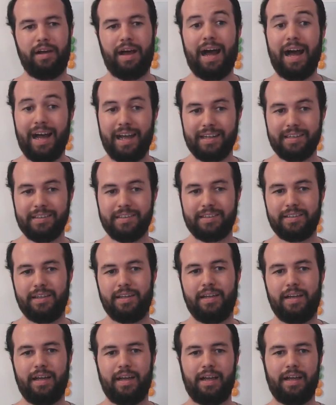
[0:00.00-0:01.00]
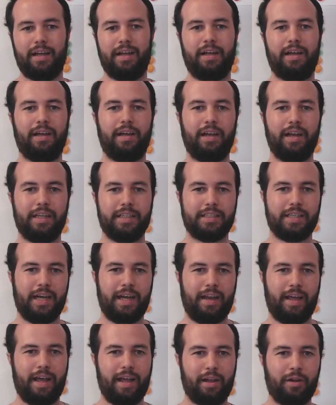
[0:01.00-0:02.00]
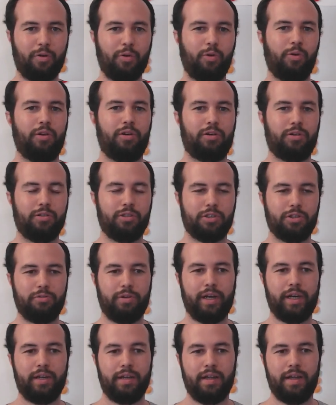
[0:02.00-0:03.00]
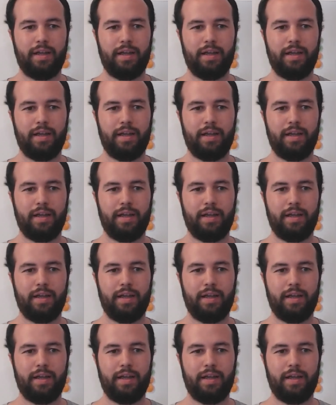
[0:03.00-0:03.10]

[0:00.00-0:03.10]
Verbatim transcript: And let's add a cooler constraint.